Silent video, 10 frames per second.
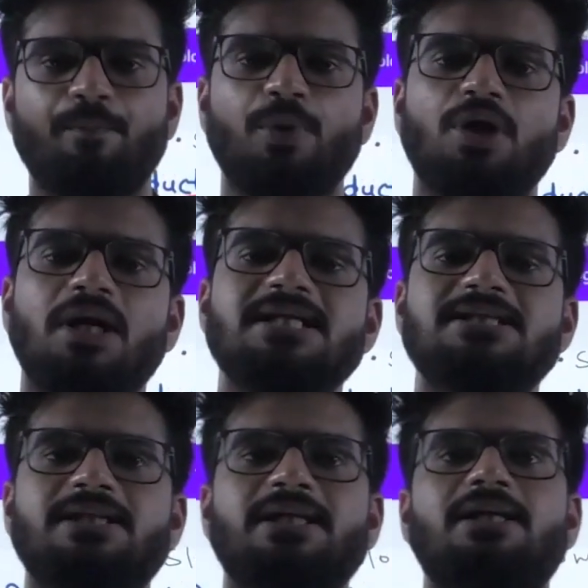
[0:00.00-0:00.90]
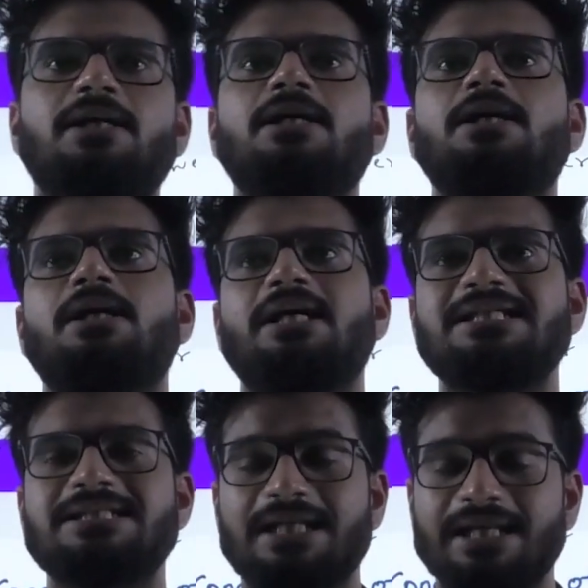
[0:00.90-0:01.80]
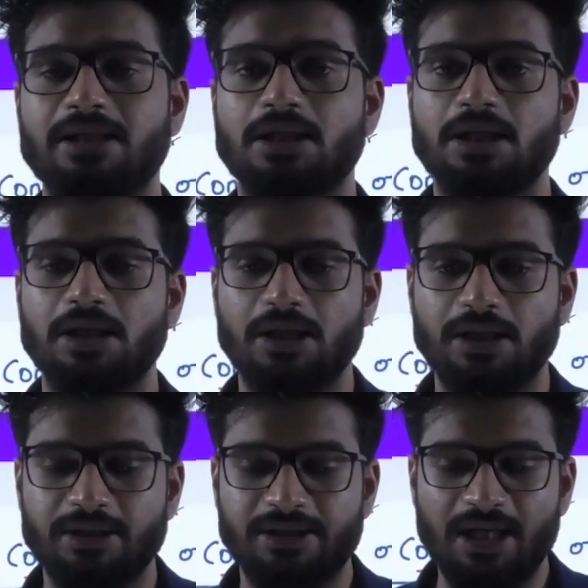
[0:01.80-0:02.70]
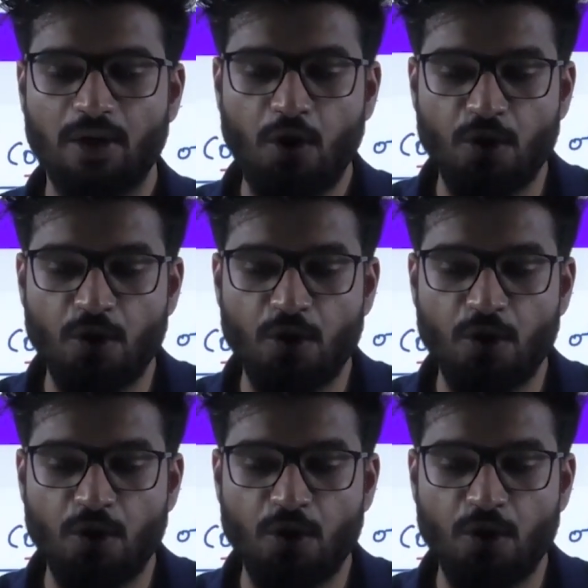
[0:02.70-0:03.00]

Polarized state is like the